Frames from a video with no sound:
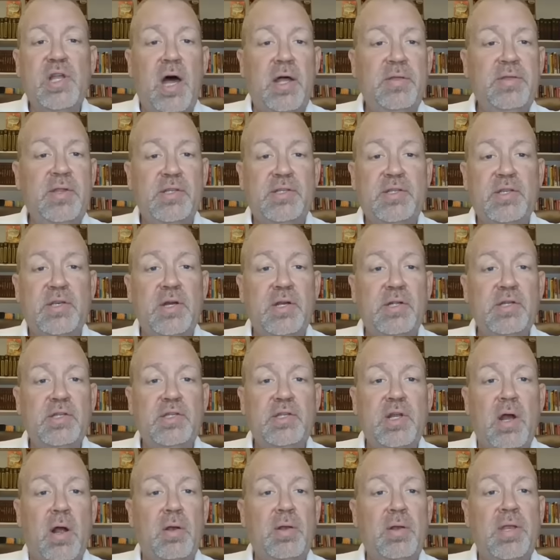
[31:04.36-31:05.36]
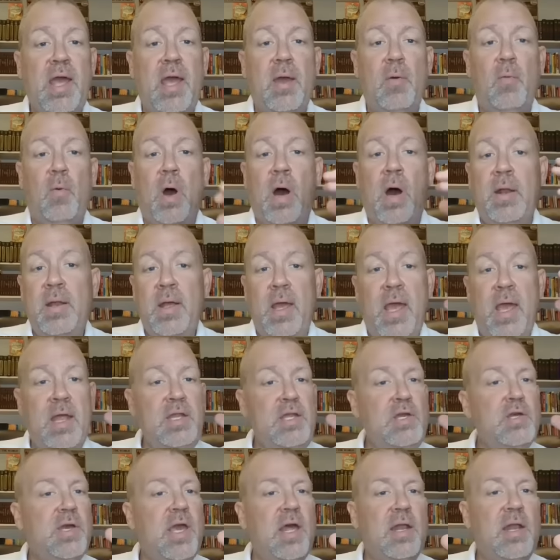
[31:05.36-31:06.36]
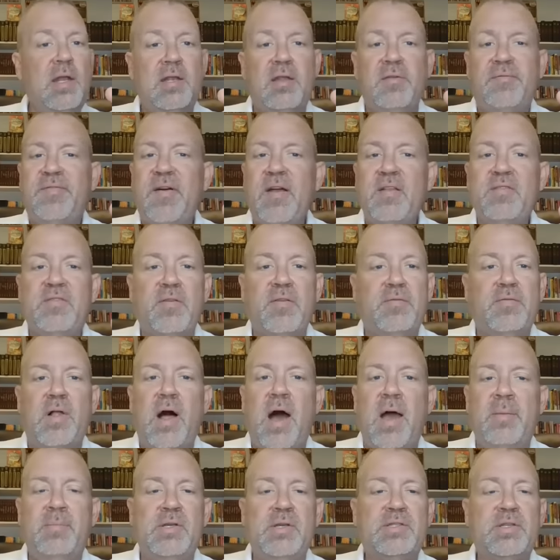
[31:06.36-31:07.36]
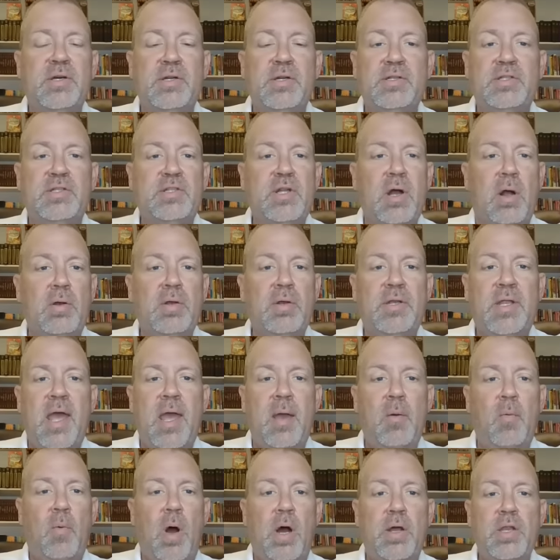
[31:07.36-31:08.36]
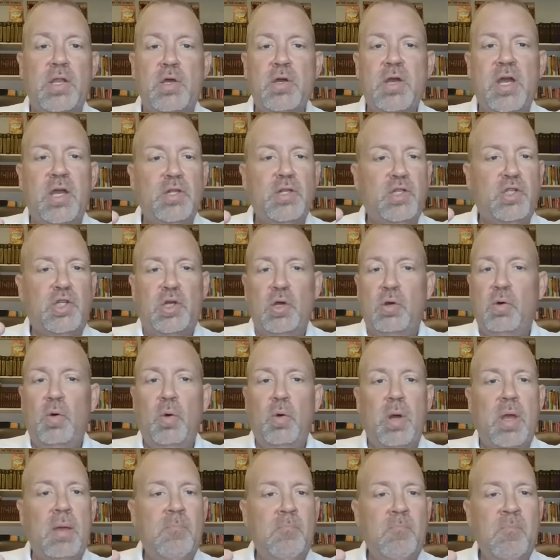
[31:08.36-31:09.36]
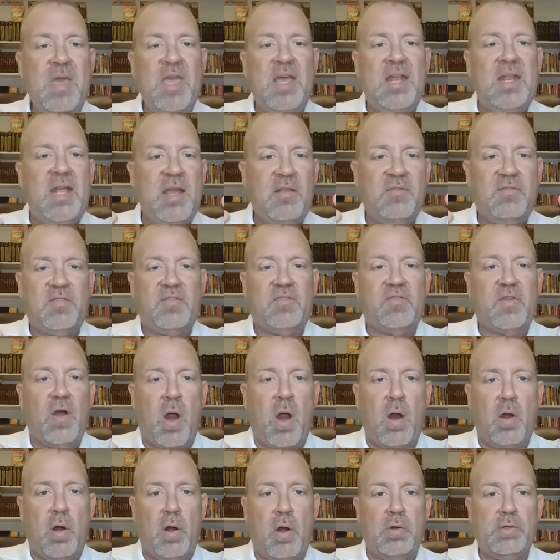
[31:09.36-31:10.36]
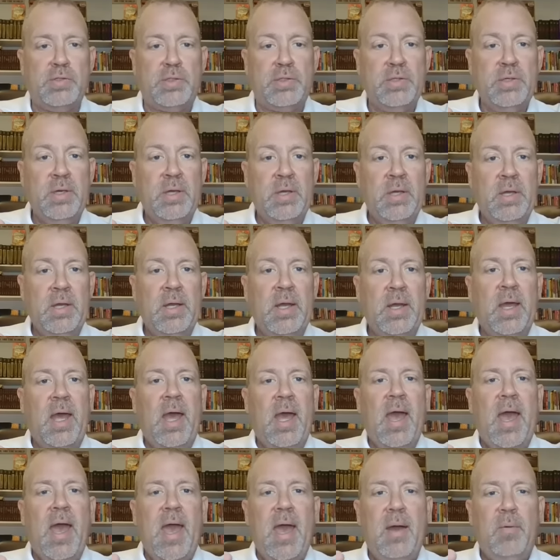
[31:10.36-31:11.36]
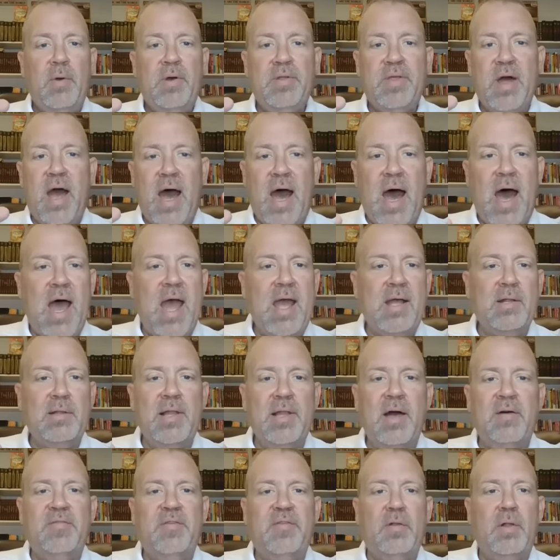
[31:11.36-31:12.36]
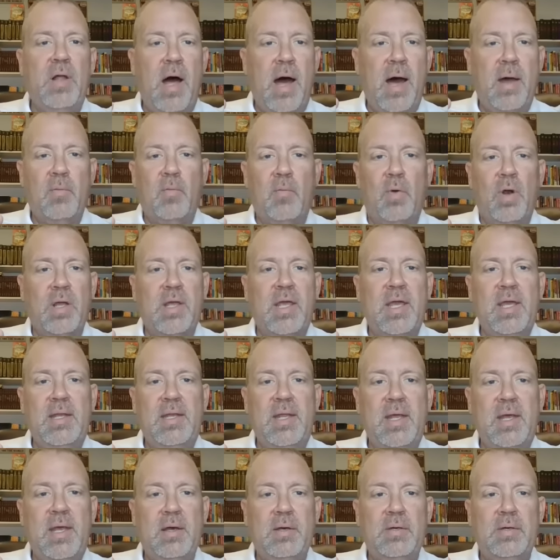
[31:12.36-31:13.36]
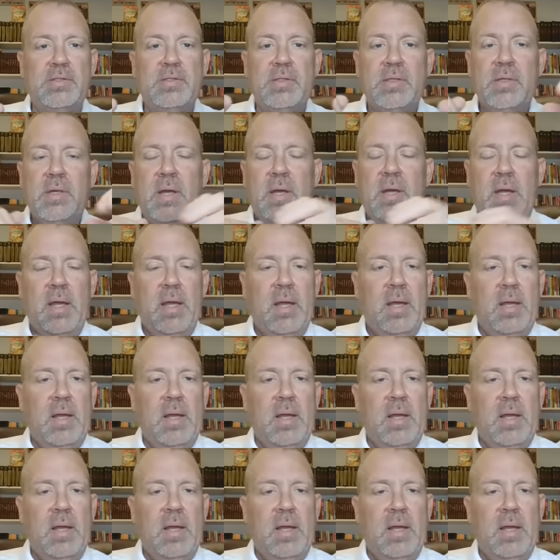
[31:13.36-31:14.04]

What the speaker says: stud that's going to start day one, and you get a defensive lineman that's going to start day one. You get two immediate starters with high level on rookie deals.